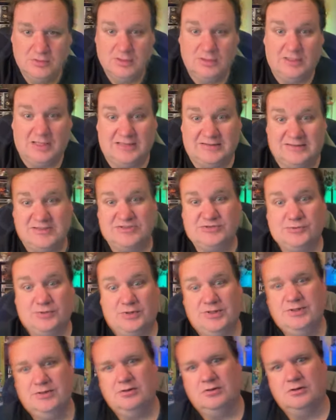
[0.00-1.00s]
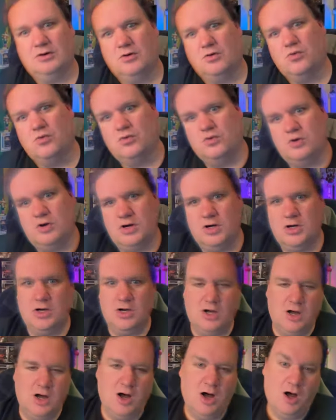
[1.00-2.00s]
Like this one.
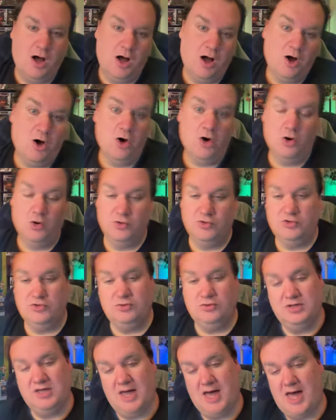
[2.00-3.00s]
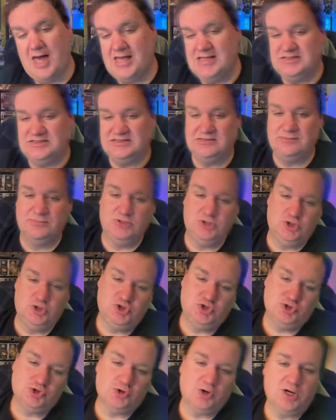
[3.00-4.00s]
Whoa, you guys have been
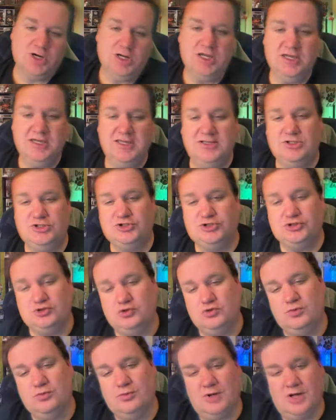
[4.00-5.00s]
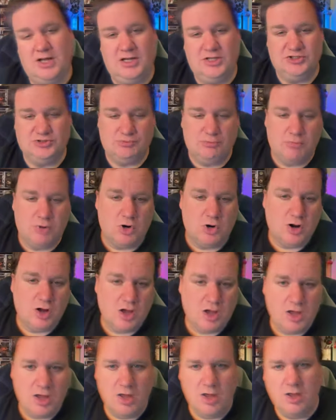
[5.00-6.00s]
drinking too much,
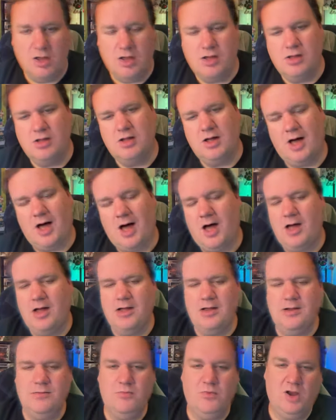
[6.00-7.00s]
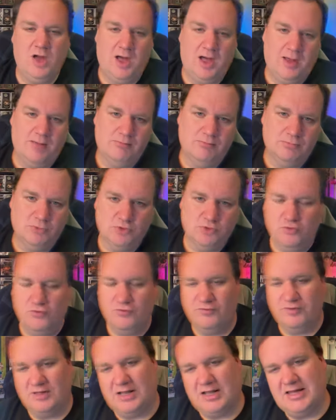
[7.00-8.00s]
bruh. I'm not
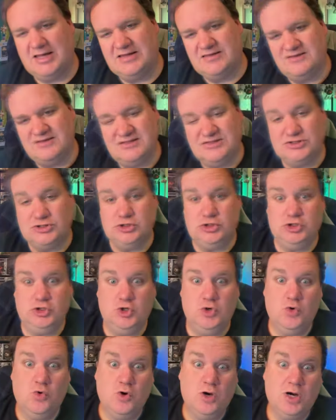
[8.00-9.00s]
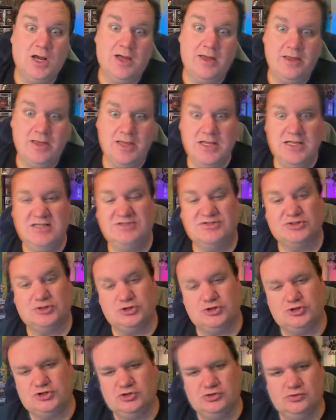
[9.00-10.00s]
moving like this. Your eyes
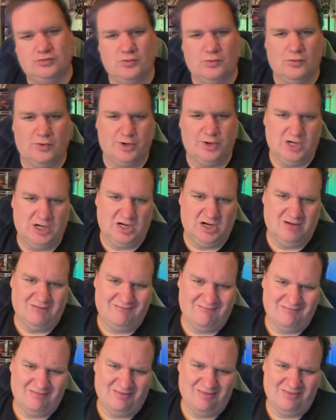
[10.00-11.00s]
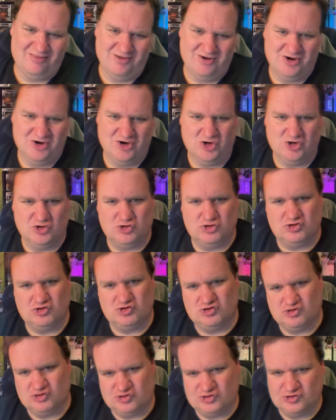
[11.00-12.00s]
are doing
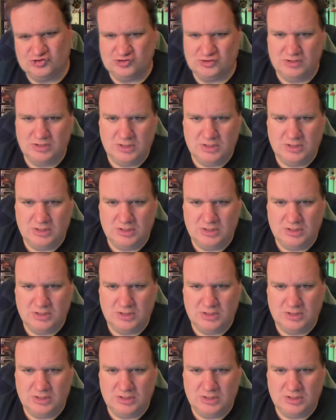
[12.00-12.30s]
this.